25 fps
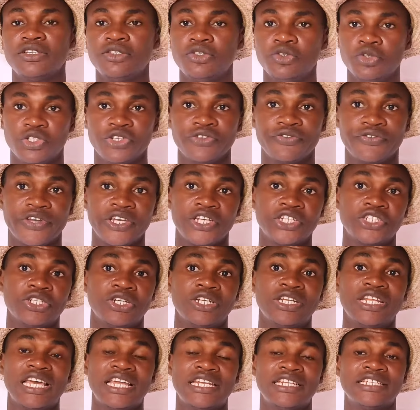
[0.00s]

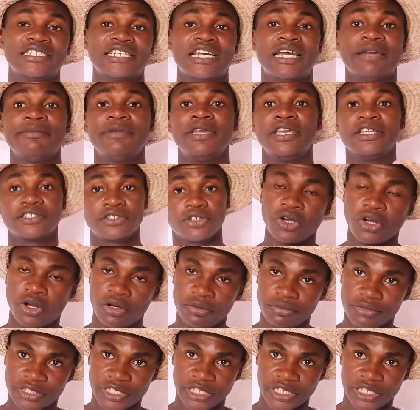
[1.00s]
notification anytime it comes